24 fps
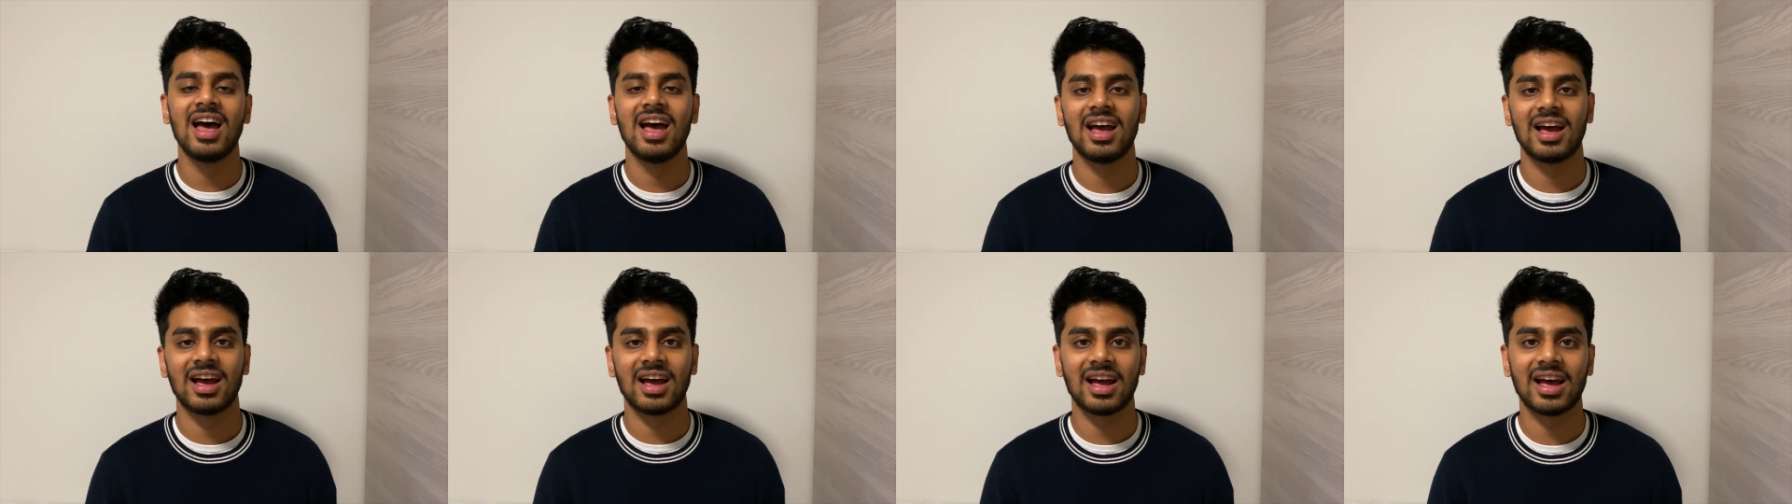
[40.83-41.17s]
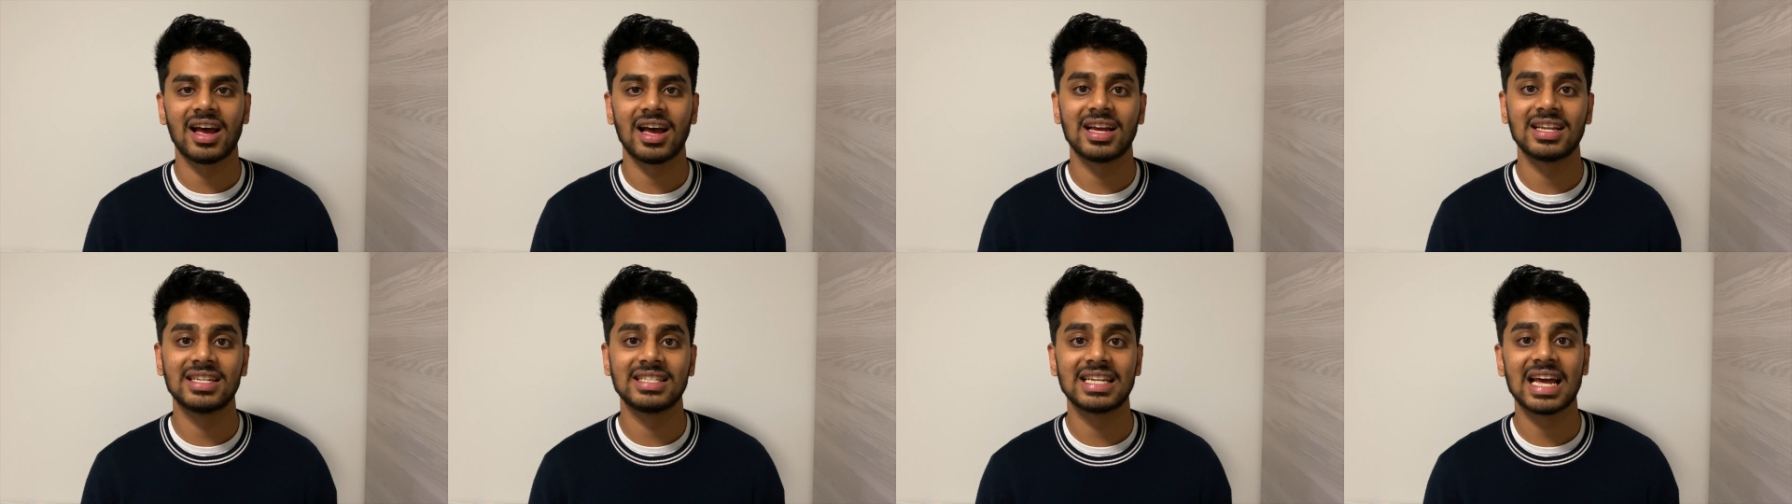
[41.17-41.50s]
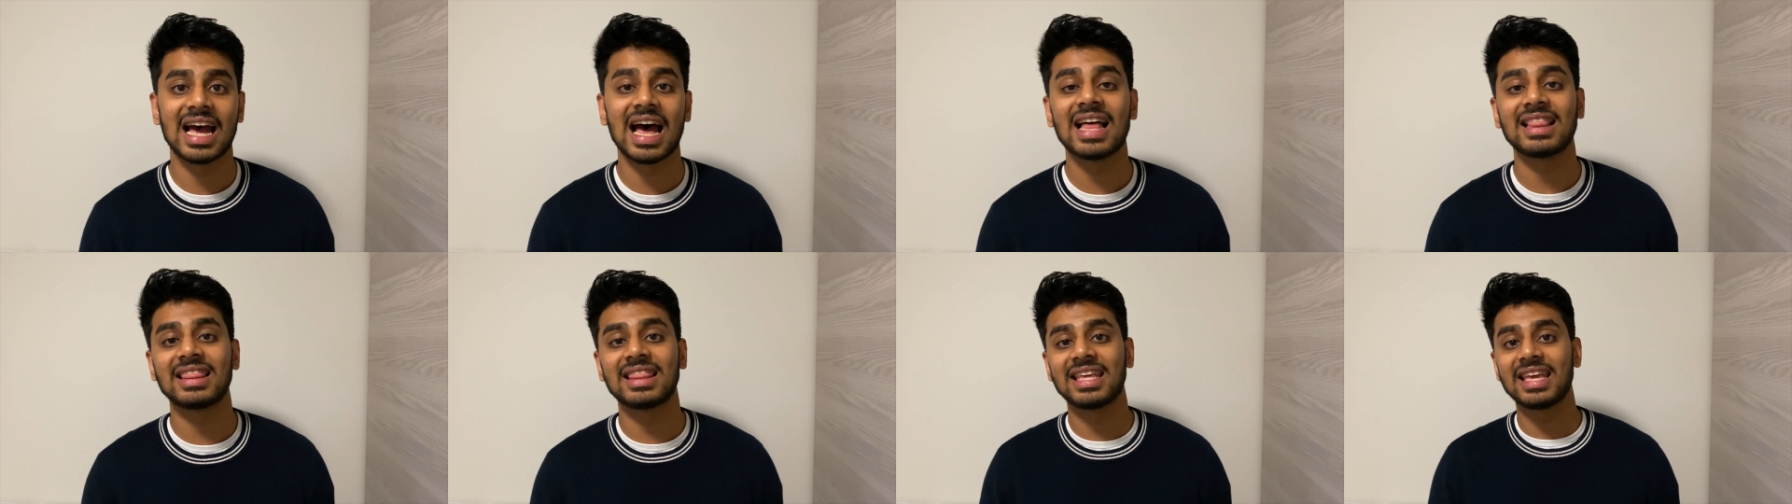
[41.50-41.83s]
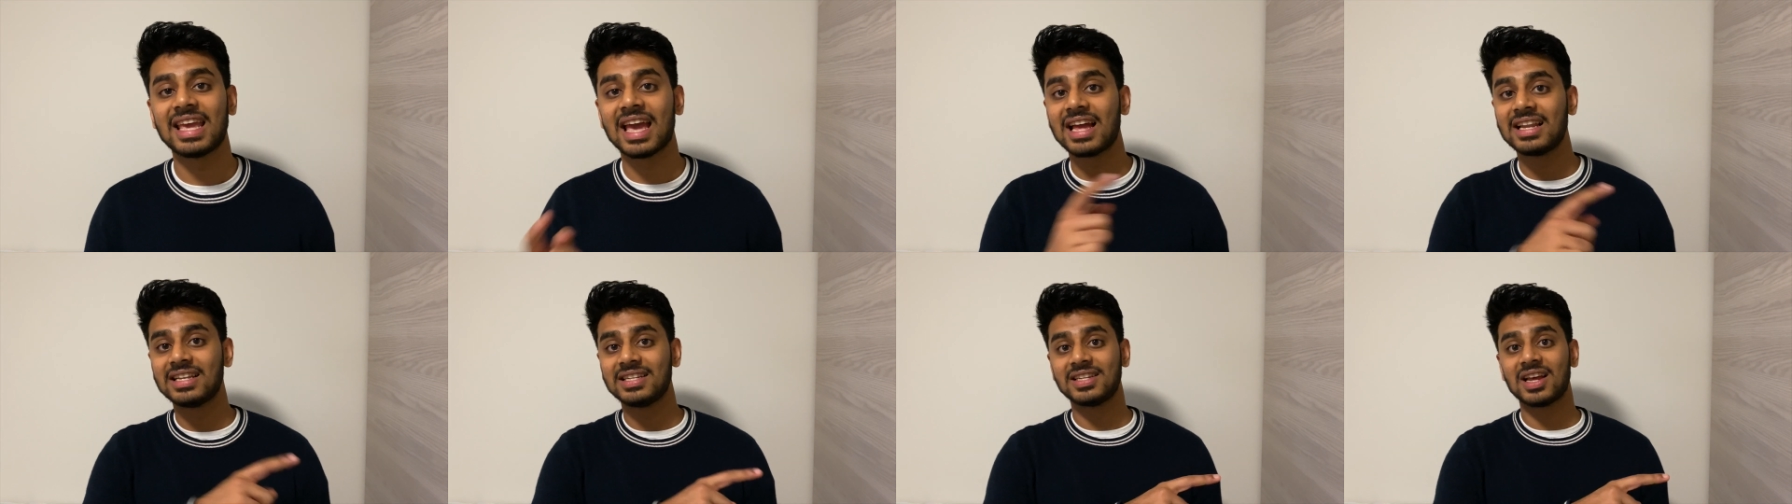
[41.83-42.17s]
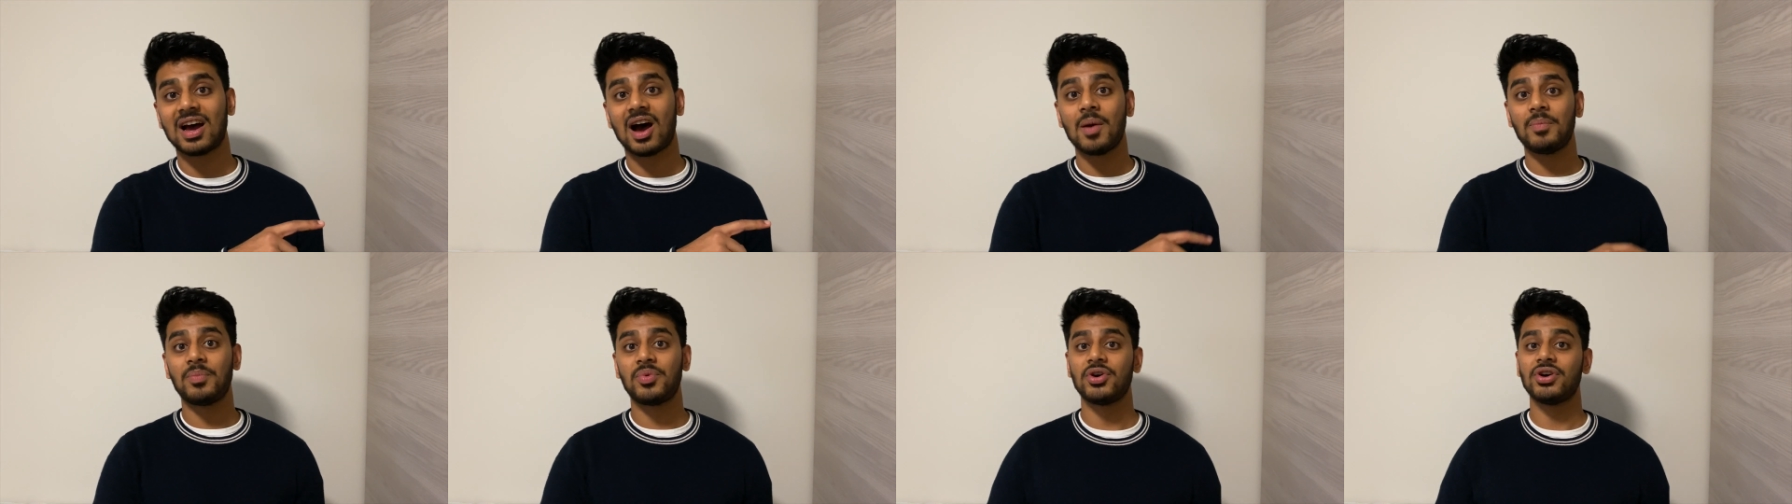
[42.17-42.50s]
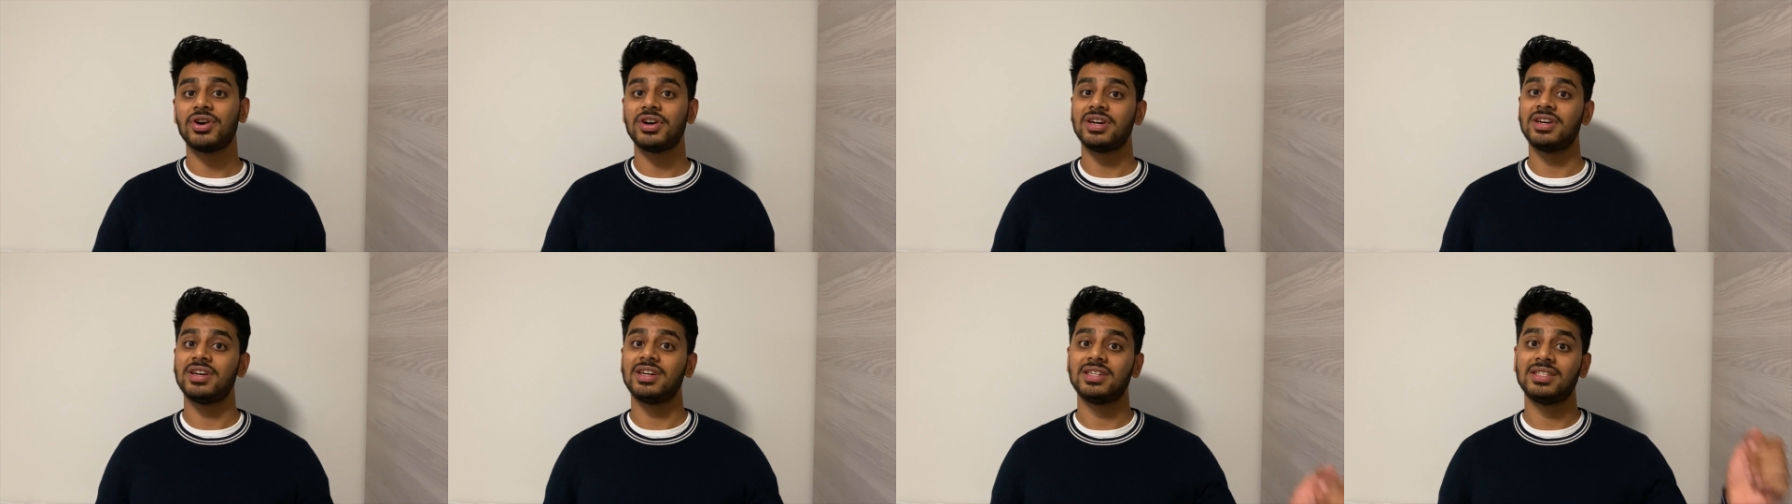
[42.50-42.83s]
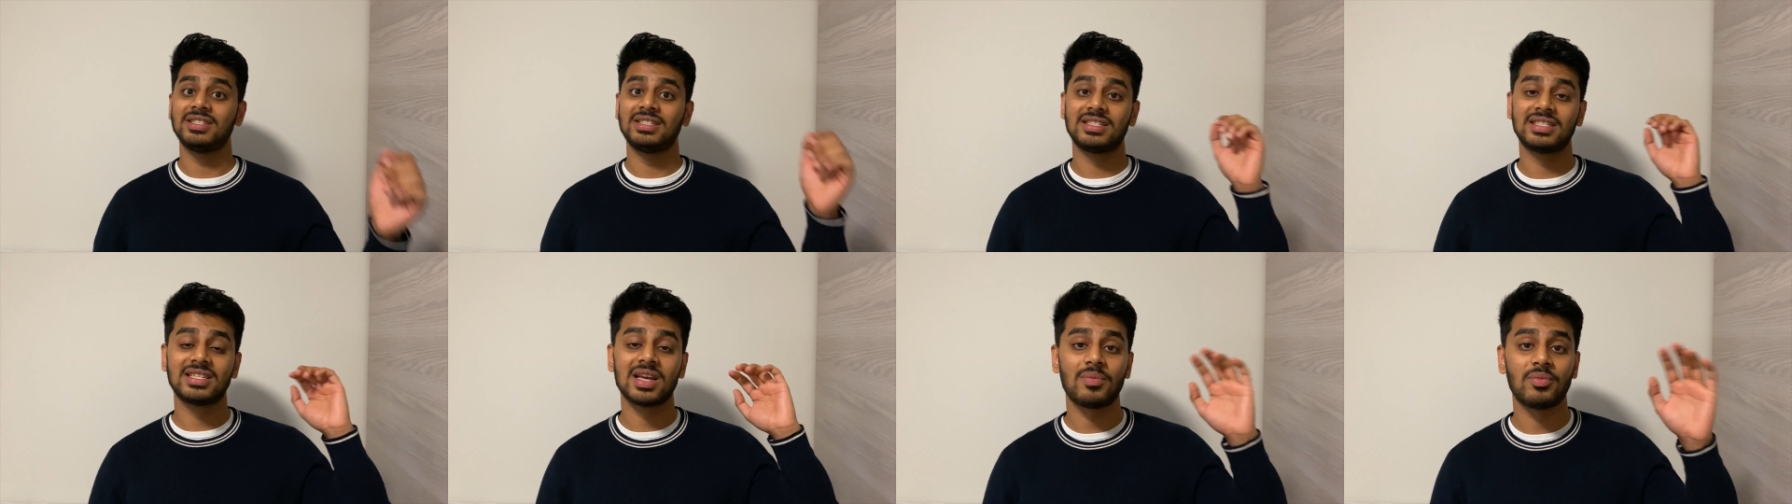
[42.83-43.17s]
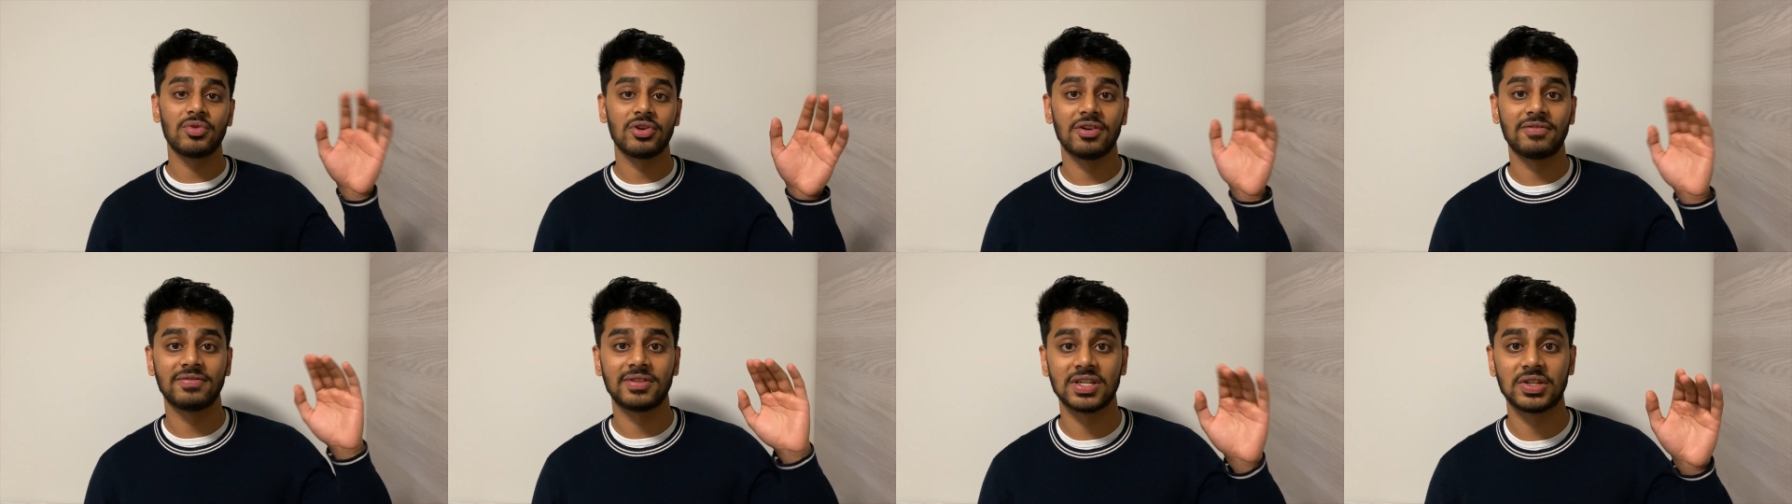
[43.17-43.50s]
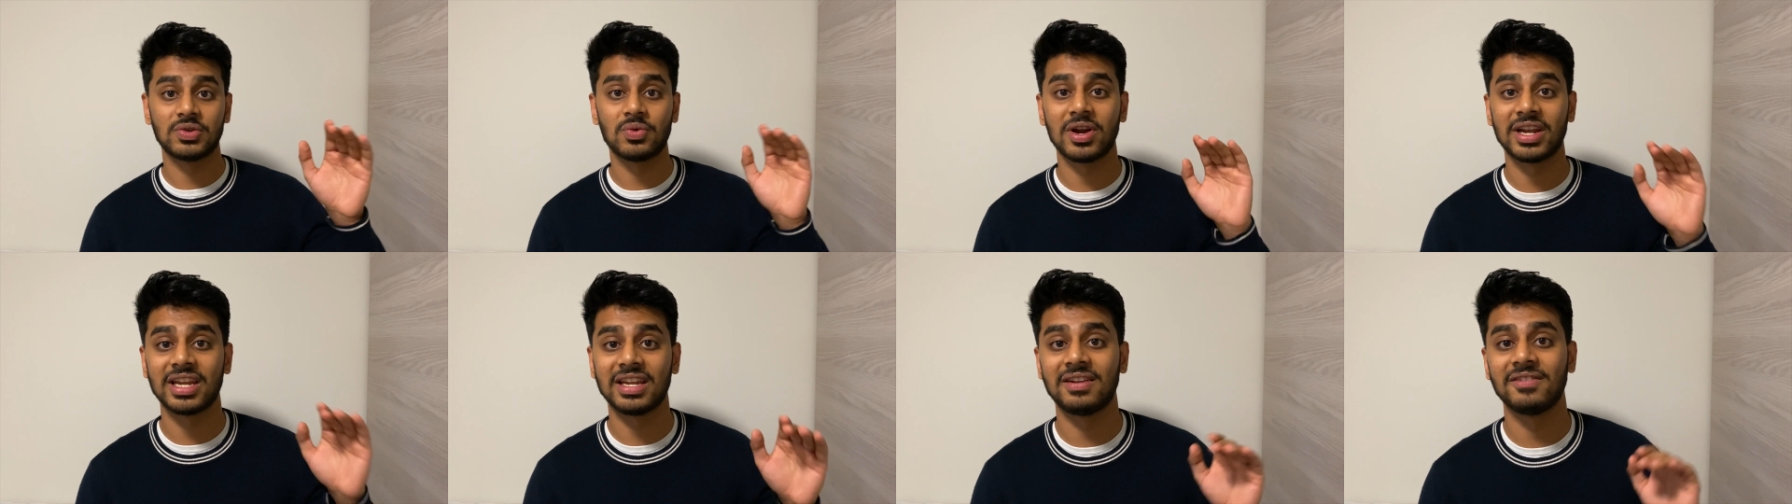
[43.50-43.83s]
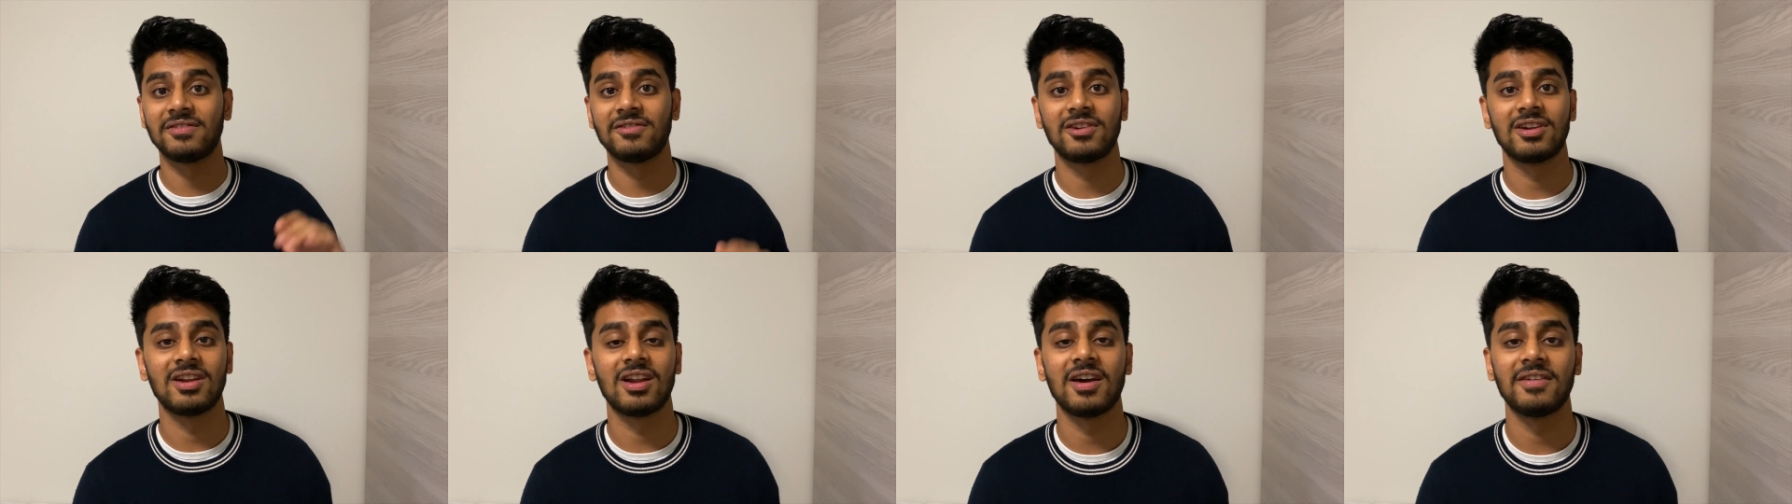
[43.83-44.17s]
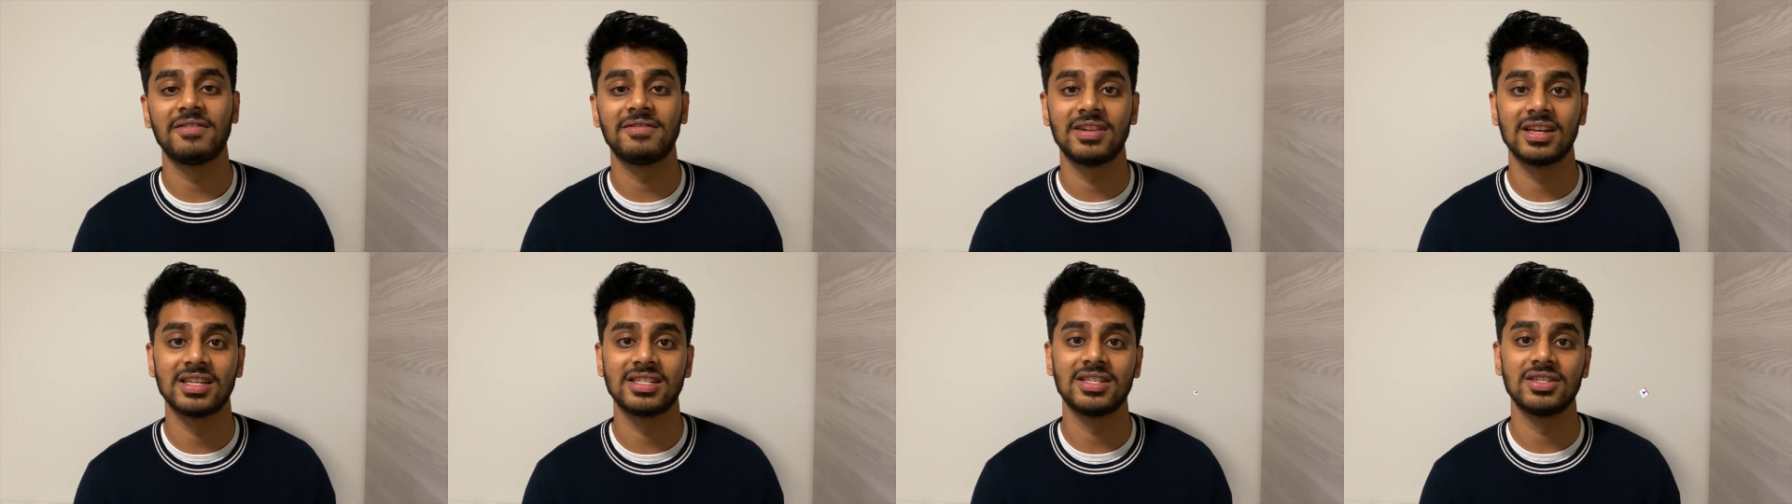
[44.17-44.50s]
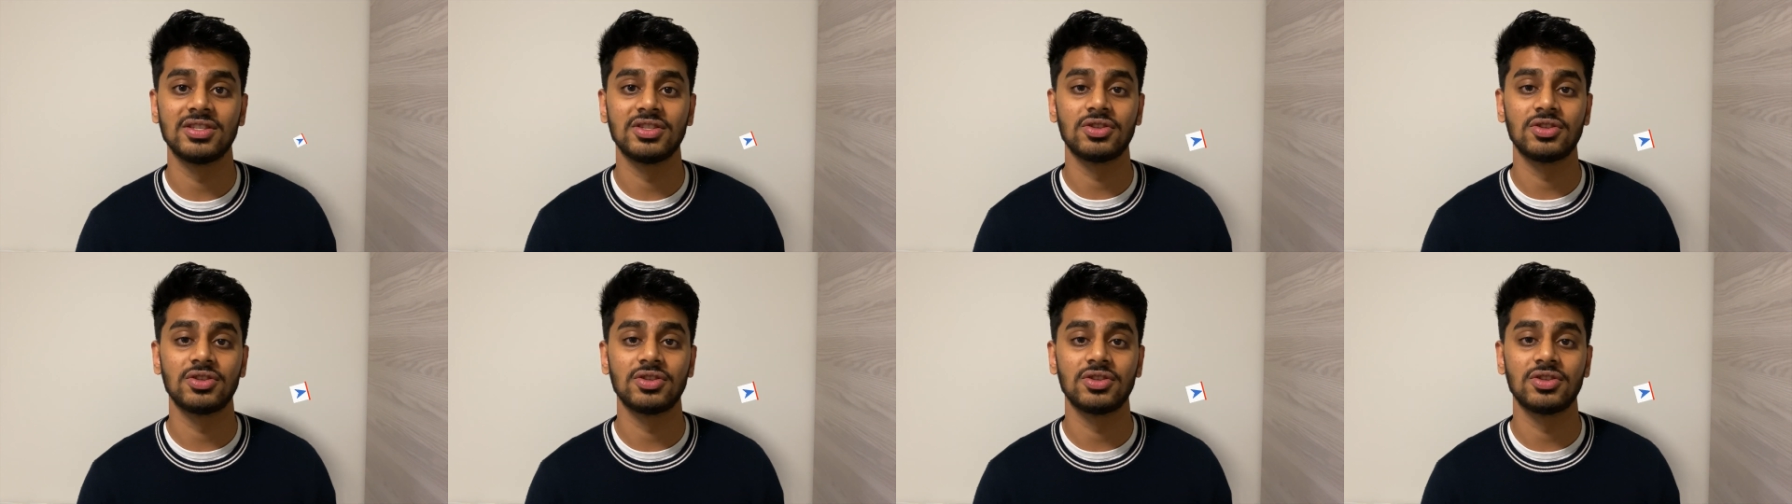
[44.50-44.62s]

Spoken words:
And at the end I put a summary of the 20 different life lessons,